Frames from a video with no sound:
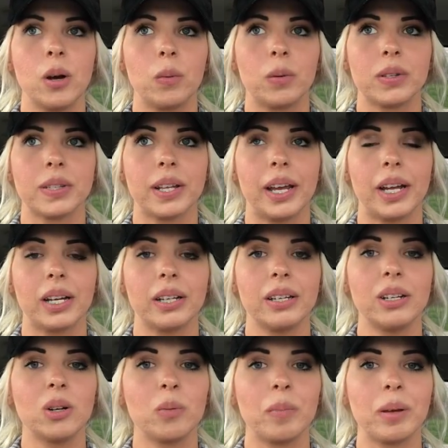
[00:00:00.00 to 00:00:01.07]
was like,
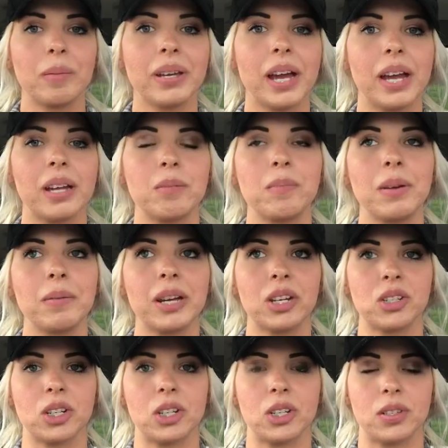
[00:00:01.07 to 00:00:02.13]
maybe I
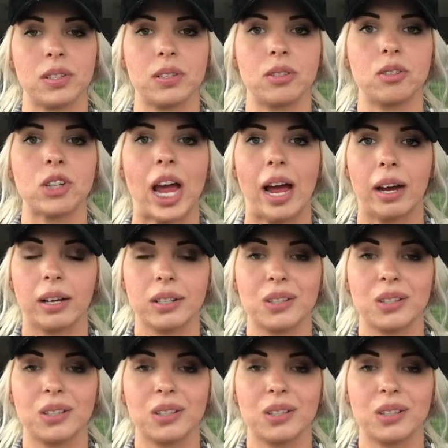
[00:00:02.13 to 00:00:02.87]
should just check.